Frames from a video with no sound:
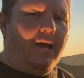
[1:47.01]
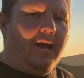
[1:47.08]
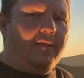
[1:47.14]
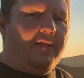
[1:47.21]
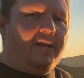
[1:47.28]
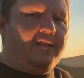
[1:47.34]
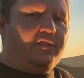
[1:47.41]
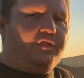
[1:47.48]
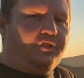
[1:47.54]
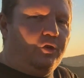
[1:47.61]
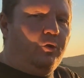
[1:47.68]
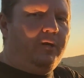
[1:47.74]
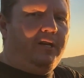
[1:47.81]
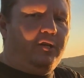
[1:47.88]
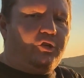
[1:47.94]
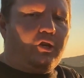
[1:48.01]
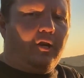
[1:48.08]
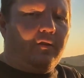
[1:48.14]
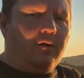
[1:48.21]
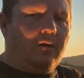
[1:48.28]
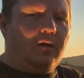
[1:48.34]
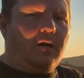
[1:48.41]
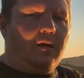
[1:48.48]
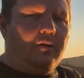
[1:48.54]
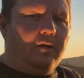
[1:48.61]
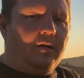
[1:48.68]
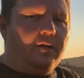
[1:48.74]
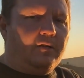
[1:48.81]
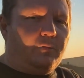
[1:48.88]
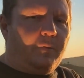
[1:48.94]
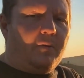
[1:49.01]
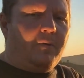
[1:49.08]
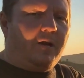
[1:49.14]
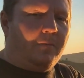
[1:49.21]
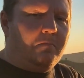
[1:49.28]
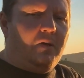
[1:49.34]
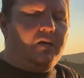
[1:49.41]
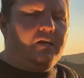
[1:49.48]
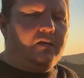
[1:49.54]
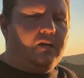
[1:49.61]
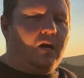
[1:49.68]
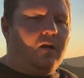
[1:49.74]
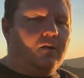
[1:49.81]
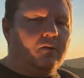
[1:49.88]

And they sued each other, spent about $1 million